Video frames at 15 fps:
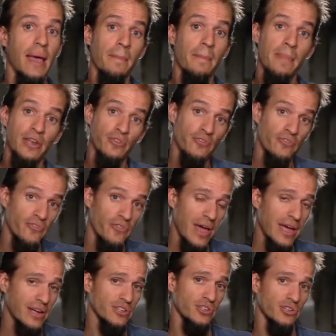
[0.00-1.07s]

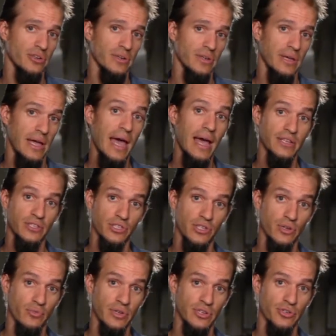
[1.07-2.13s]
manufactured as the
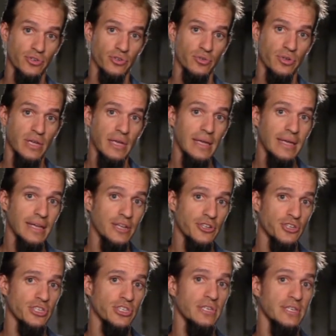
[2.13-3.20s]
original. It
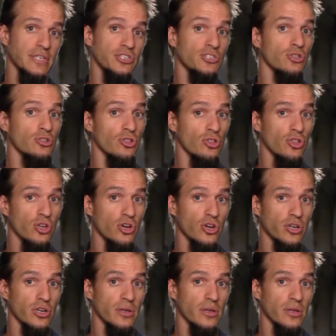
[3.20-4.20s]
just needs to look